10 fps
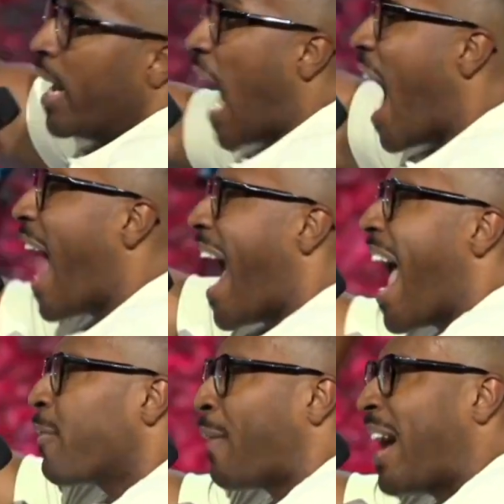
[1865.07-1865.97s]
God, I
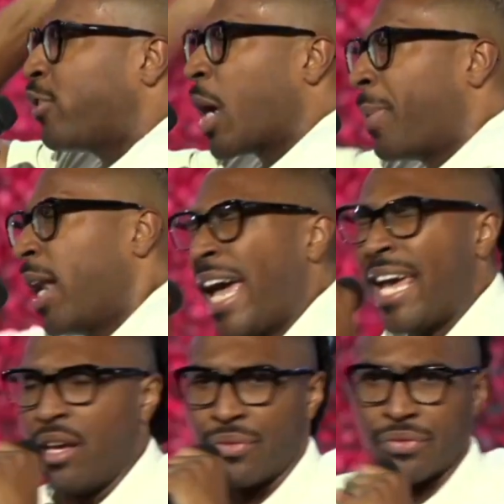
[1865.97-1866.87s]
have faith to
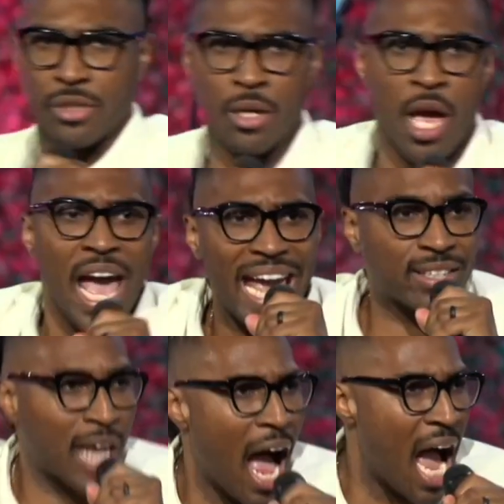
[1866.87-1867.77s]
believe. It's
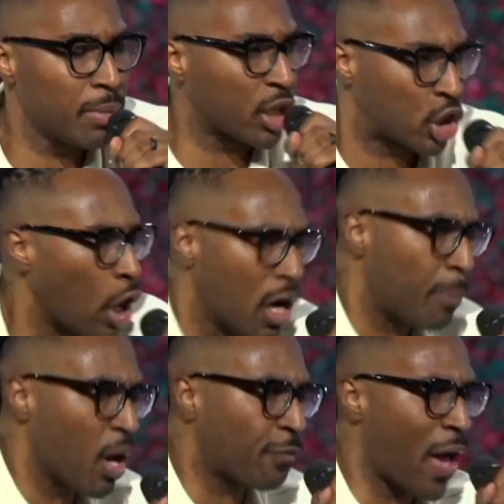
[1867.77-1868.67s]
time to stir up
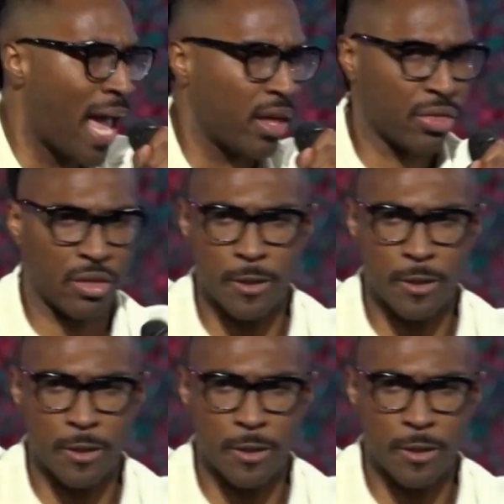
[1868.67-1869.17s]
your faith.